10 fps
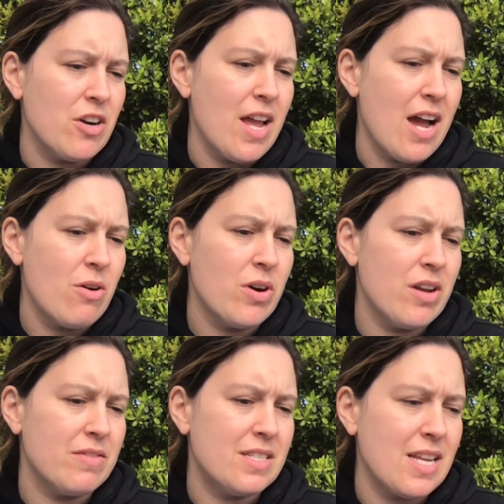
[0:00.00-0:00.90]
an hour
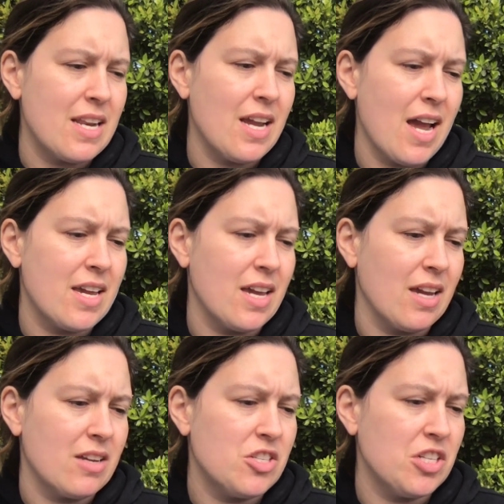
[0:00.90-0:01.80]
of steady hiking,
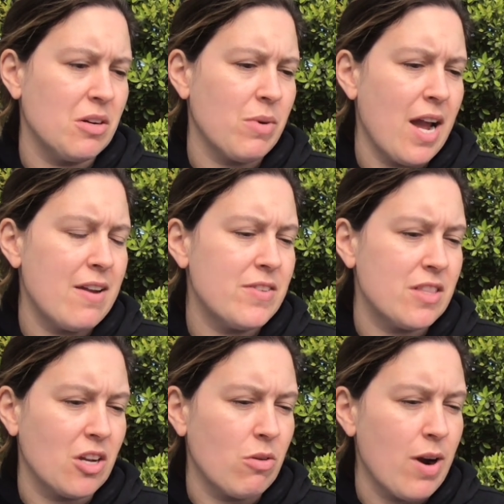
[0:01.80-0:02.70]
she arrived at
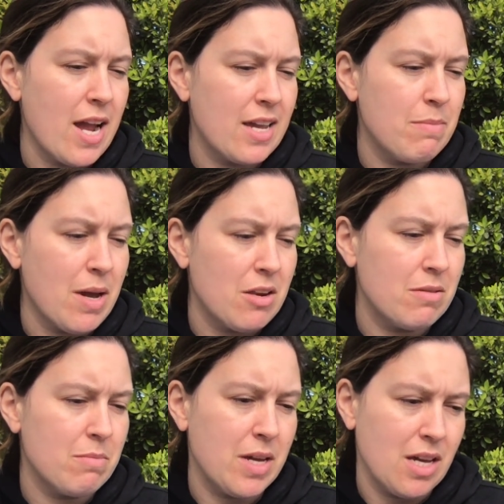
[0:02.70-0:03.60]
the craggy
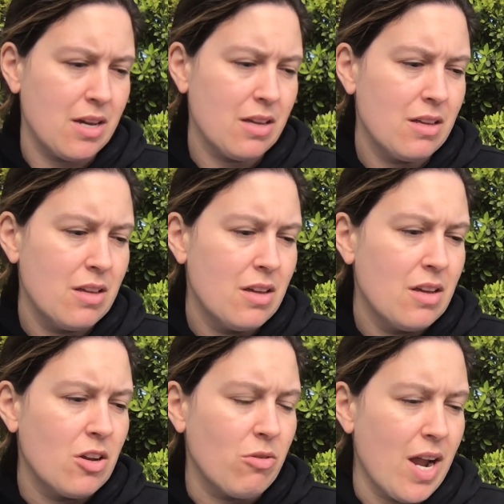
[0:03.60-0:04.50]
mountain peak.
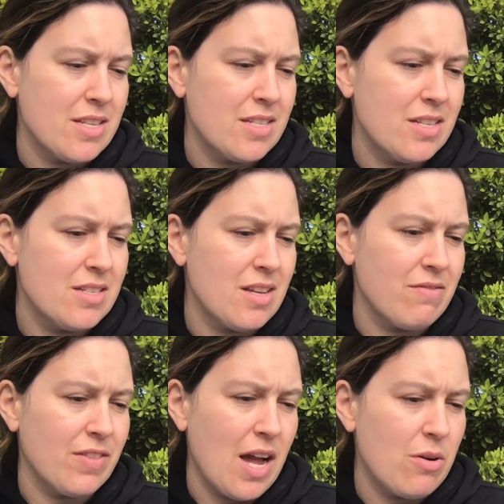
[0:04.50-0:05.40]
Grasses and
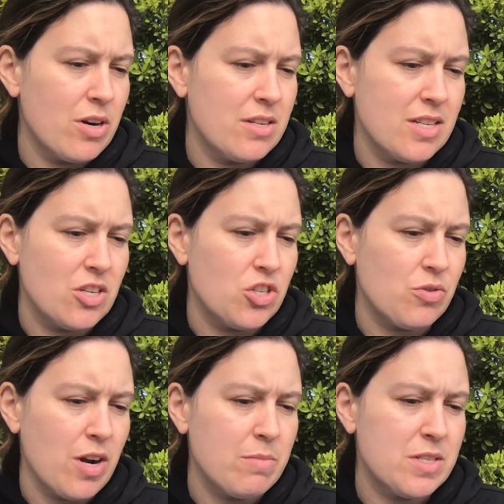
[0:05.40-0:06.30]
flowers and
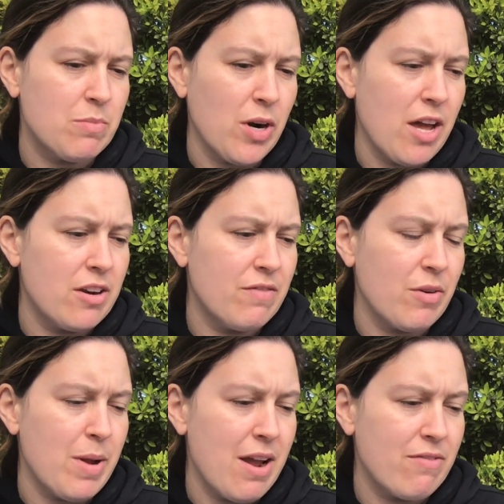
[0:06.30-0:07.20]
shrubs sprouted
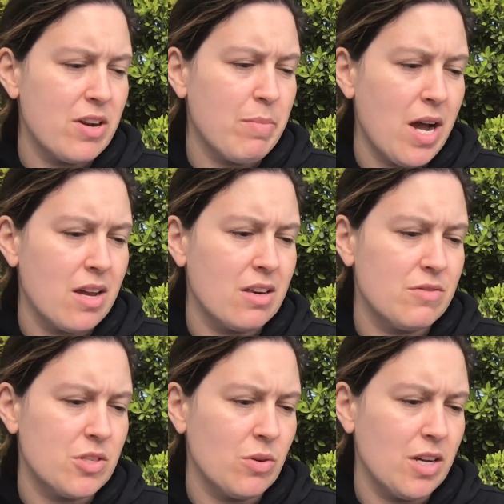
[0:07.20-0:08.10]
from every pocket of
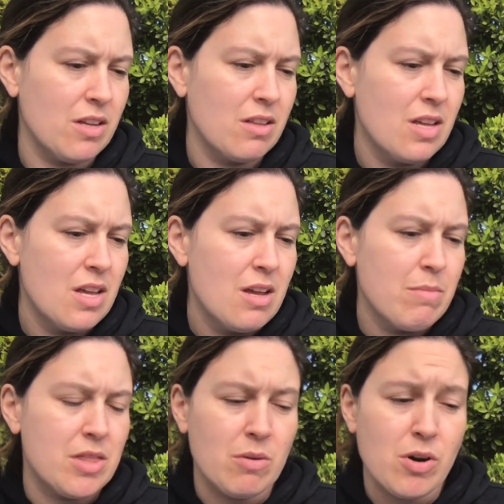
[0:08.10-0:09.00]
soil,
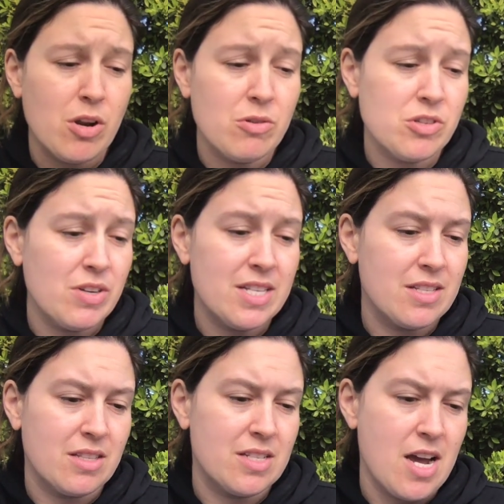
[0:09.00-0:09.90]
but there were no trees
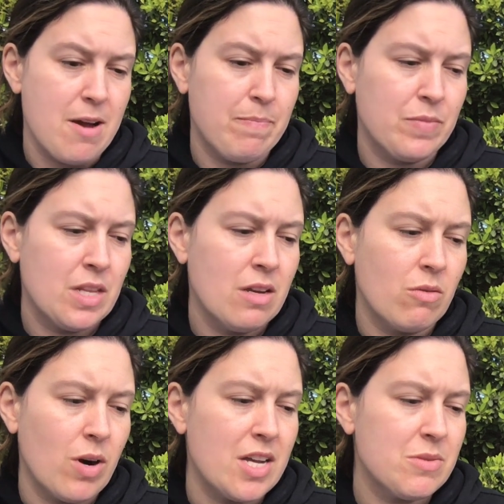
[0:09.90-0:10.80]
at the top.
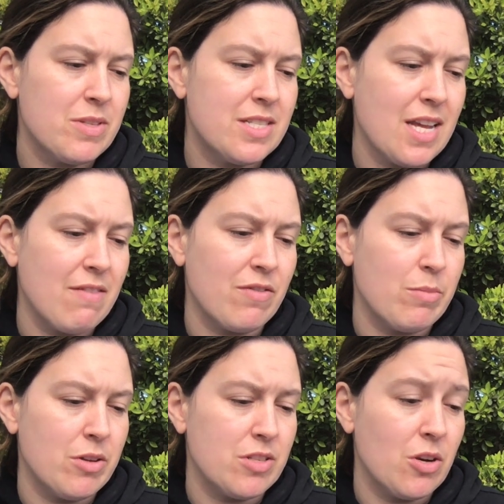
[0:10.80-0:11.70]
Roz was safe from
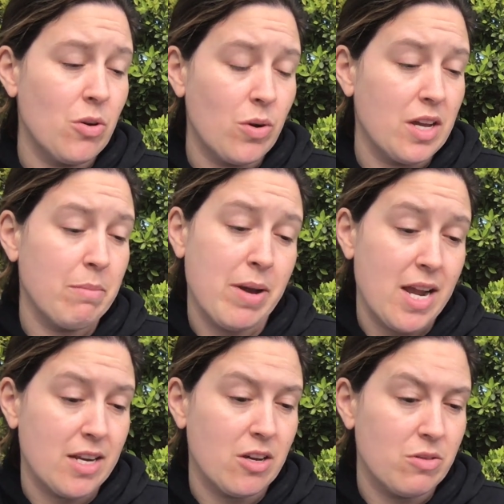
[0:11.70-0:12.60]
those annoying
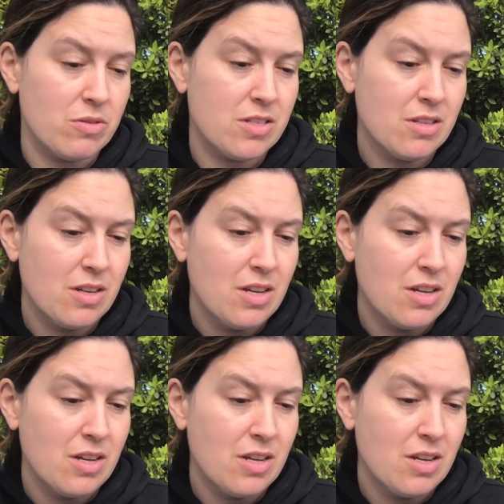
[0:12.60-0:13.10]
pine cones.